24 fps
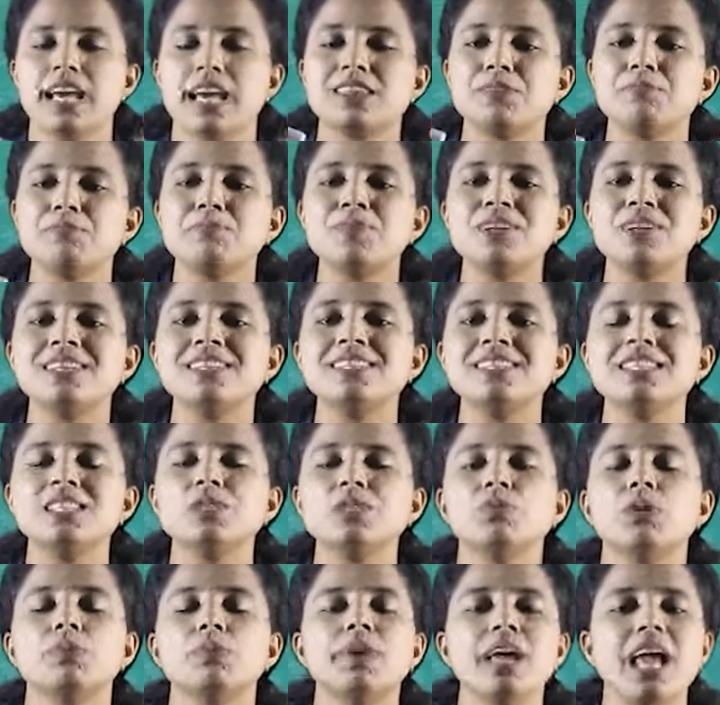the
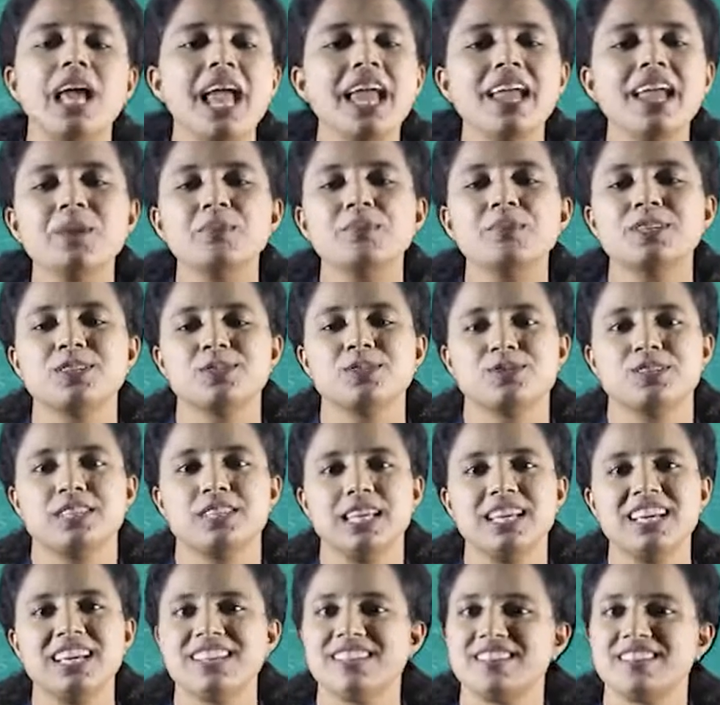persons will be able to
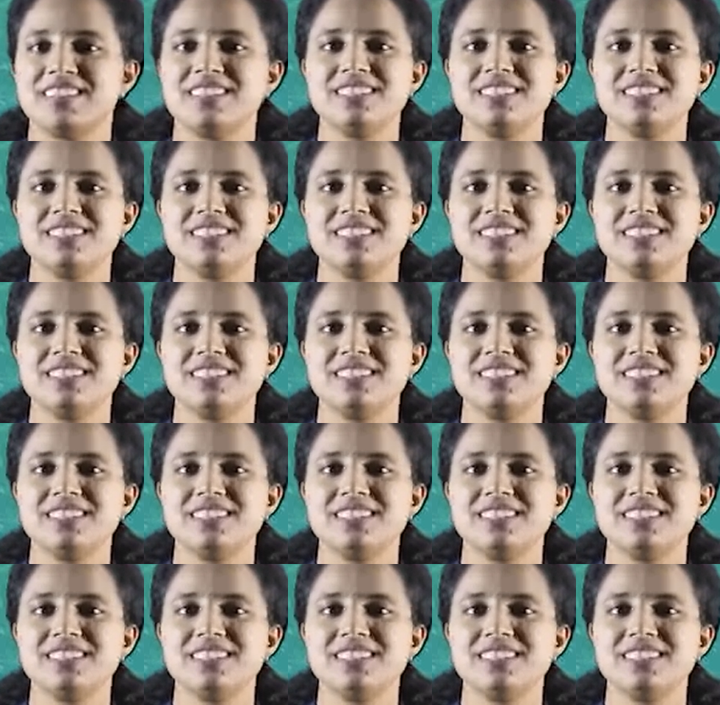see the